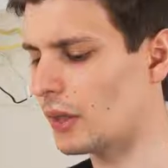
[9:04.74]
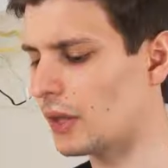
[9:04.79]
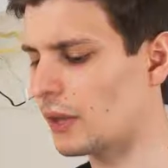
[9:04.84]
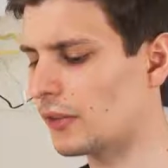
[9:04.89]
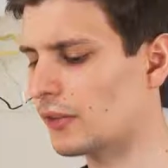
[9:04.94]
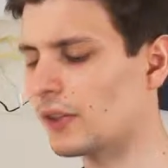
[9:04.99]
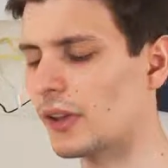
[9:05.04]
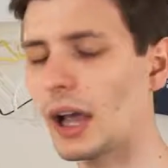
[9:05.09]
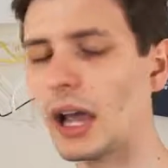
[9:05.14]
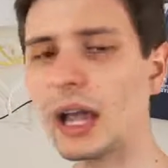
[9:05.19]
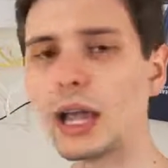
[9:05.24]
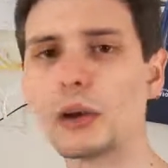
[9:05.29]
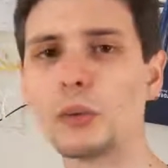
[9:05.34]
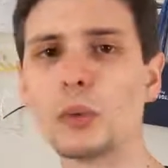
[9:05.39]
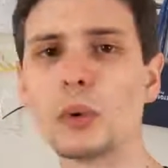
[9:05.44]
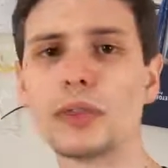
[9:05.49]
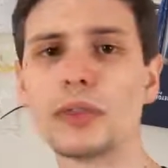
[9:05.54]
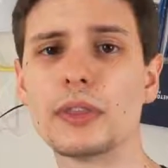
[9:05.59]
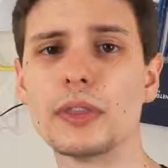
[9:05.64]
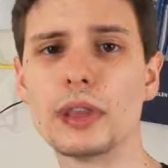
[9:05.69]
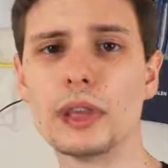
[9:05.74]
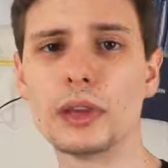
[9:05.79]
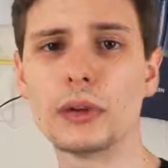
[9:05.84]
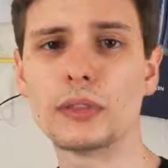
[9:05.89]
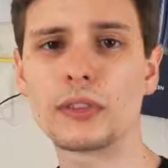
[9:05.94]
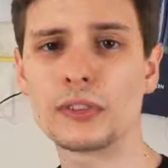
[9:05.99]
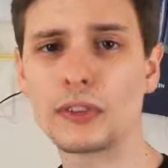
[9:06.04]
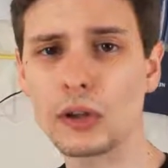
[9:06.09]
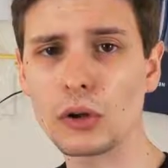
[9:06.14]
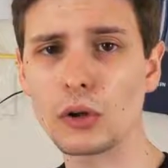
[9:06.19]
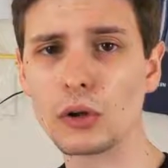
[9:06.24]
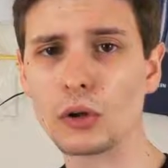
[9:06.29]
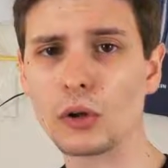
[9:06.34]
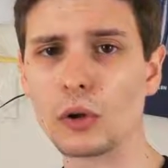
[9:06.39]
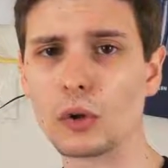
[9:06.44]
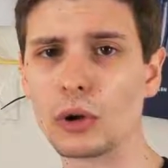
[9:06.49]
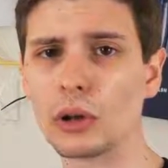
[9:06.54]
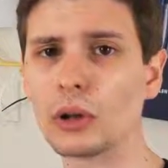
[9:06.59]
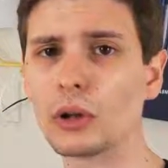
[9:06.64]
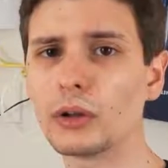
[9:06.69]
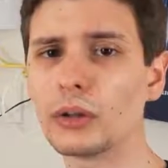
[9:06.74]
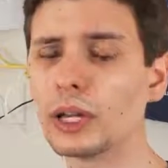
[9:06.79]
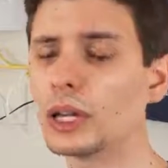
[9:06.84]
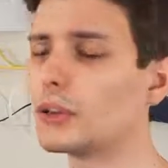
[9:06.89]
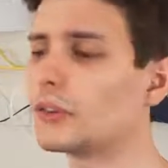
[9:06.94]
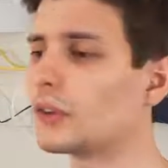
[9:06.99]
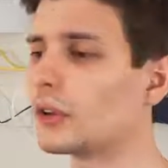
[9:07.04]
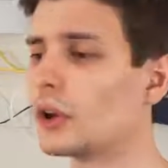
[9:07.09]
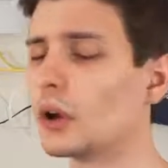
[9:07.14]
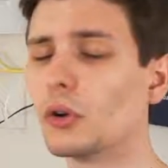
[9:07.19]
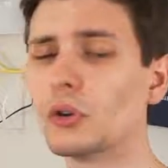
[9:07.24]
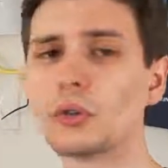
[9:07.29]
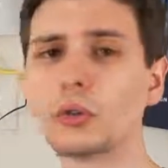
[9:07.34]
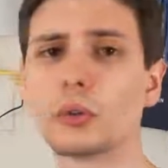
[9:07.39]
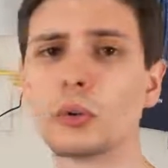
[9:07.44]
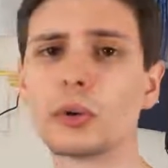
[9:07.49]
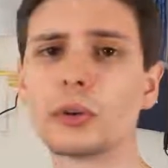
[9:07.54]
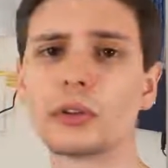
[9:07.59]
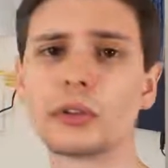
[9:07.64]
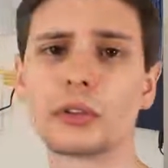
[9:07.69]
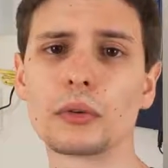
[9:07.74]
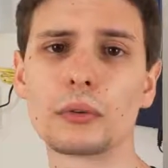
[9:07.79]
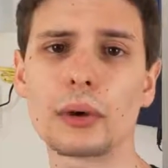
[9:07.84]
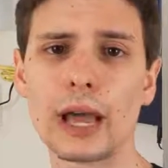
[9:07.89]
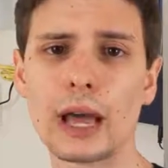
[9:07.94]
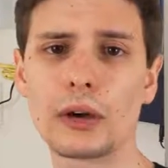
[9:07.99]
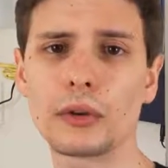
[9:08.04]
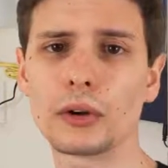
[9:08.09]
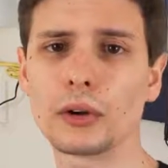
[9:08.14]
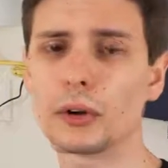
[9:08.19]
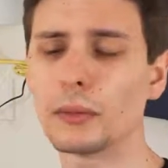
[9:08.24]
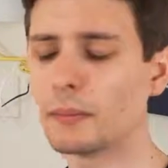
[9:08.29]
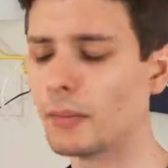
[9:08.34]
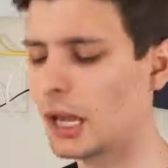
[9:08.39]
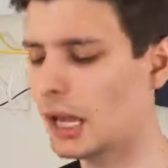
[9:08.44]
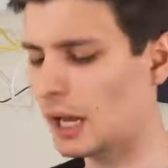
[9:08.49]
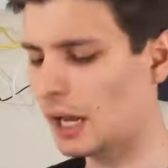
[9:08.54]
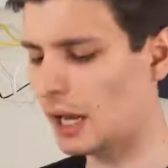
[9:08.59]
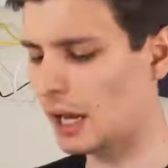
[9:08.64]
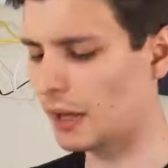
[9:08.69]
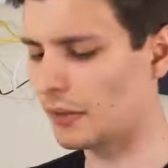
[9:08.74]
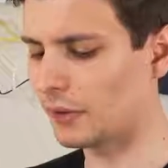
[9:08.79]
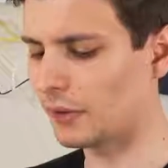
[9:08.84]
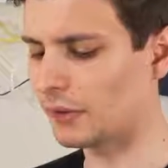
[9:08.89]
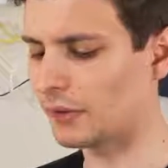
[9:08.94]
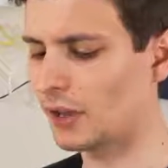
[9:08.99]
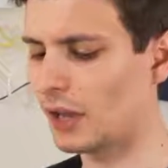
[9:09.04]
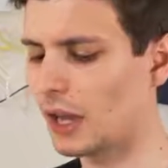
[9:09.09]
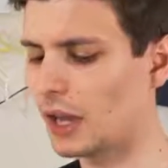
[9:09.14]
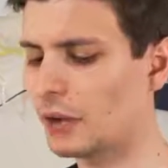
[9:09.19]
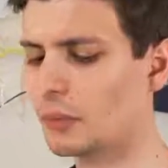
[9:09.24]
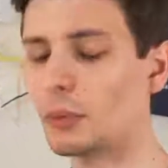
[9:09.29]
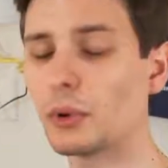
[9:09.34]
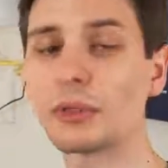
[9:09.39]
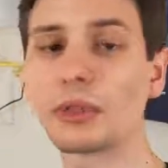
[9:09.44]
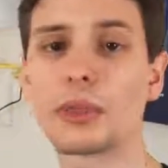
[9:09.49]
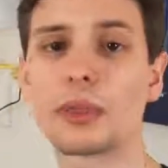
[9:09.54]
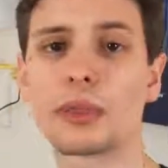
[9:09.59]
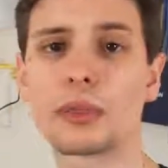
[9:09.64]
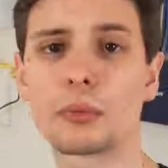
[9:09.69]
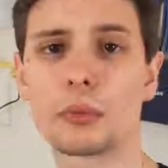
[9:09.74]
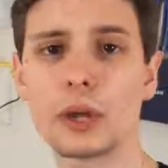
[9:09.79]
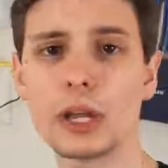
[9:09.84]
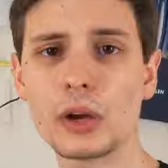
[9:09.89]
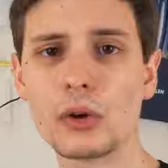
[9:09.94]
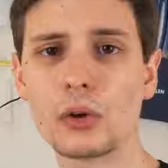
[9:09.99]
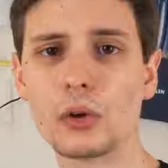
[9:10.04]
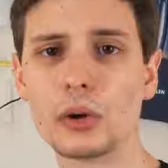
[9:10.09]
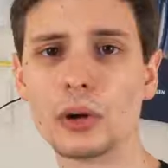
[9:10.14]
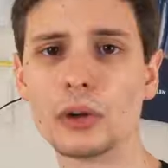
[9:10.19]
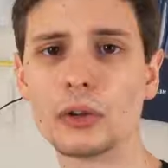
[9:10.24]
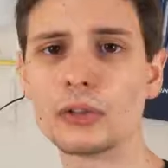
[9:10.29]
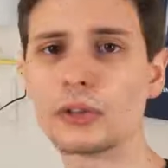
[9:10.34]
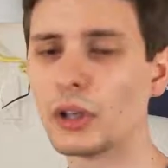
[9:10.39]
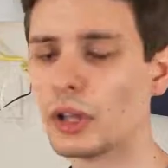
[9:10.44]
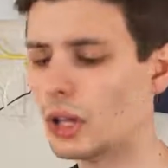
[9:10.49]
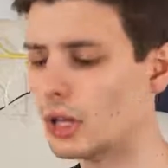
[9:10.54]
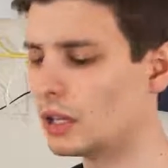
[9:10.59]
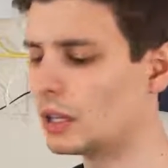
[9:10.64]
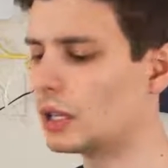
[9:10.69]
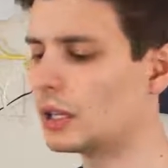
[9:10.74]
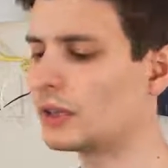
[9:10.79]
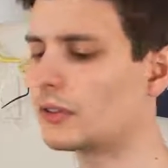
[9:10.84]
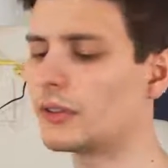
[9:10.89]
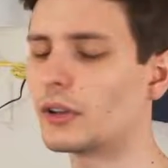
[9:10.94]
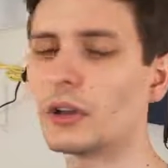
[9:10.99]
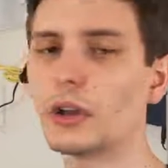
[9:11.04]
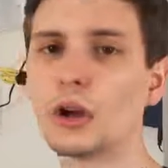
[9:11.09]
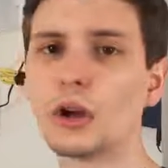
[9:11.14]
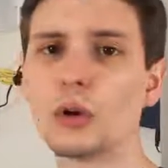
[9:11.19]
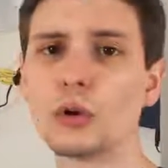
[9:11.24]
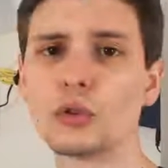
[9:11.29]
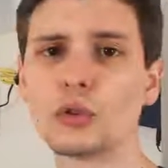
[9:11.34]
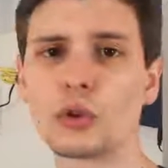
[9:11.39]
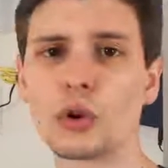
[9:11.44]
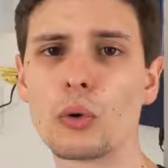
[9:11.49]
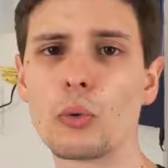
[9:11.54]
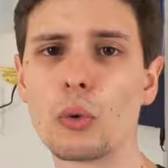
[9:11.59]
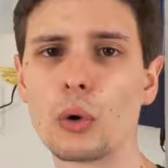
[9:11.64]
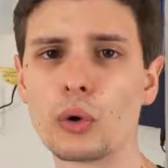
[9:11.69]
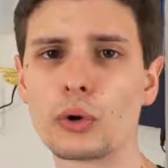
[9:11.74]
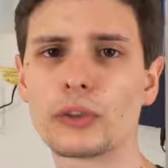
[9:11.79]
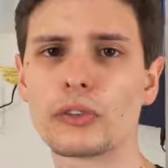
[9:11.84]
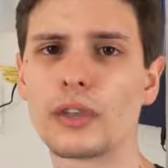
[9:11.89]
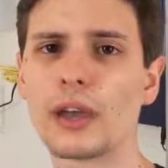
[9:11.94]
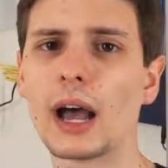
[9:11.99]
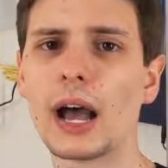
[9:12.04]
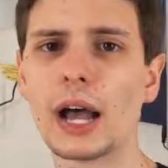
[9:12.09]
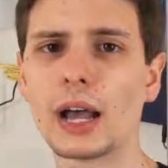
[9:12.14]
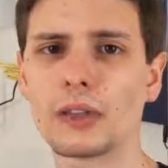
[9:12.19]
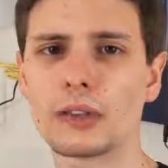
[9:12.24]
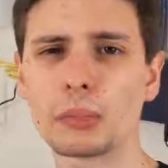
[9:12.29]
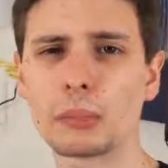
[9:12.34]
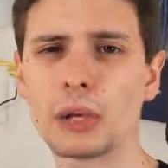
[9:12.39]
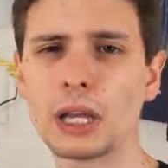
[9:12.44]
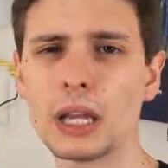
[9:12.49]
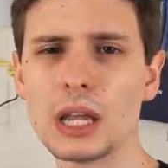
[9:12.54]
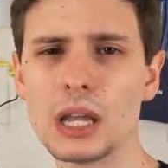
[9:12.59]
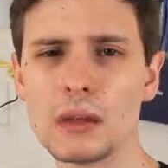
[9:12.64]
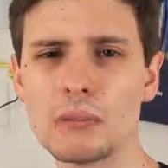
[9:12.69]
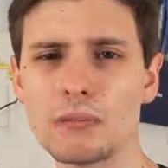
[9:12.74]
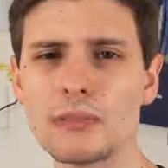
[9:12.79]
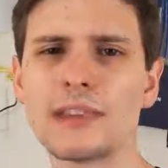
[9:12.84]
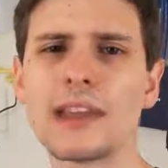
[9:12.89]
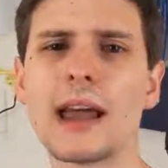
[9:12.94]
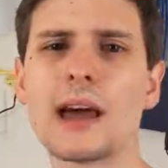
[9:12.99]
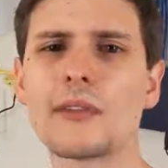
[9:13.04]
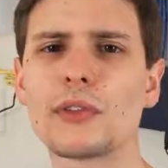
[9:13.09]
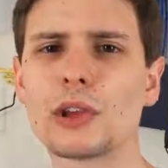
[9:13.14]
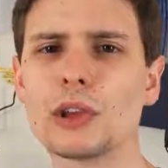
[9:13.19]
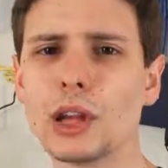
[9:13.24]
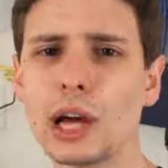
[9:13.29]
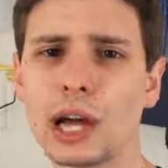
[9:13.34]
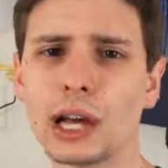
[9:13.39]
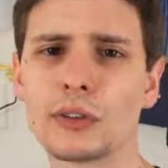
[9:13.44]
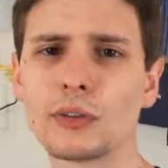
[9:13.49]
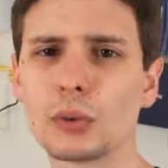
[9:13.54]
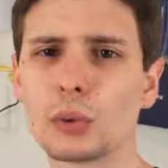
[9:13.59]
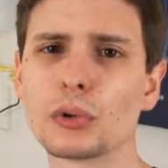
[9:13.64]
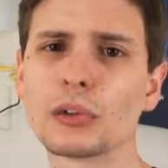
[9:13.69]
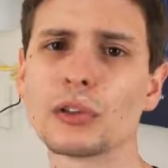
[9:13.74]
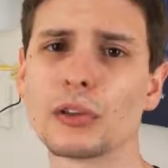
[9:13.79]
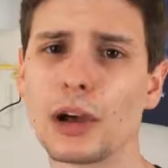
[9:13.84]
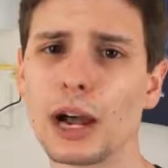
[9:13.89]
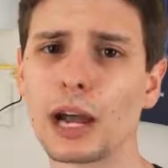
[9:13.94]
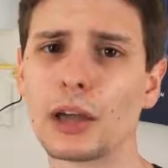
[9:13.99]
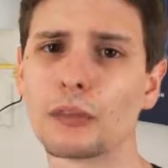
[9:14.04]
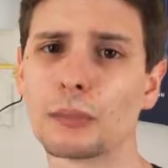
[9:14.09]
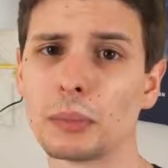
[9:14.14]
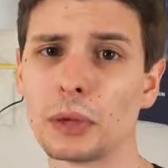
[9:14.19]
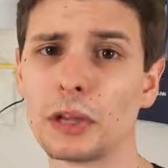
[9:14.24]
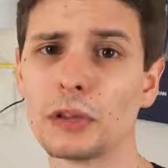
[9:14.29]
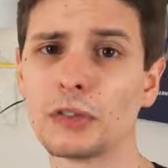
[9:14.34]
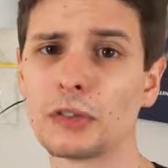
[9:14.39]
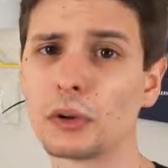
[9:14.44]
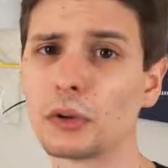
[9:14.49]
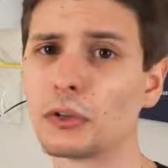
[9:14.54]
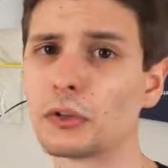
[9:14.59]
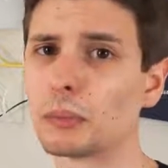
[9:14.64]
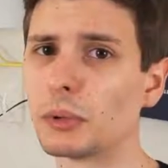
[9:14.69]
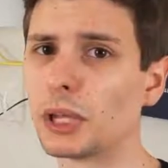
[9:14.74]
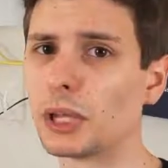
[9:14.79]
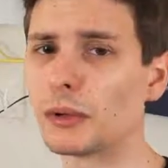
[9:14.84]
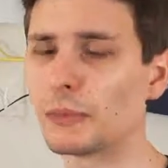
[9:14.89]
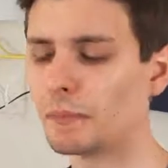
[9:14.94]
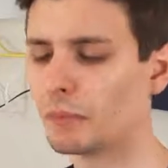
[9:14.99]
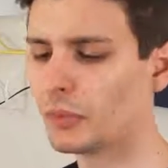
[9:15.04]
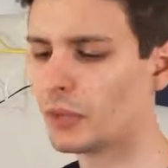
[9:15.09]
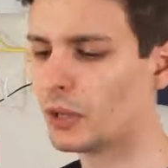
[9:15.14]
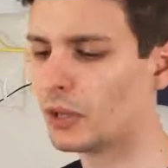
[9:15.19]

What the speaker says: the side with the single coil needs to go towards the router, and the side with the 3 coils needs to go towards the ISP, down the line towards your ISP, so to speak.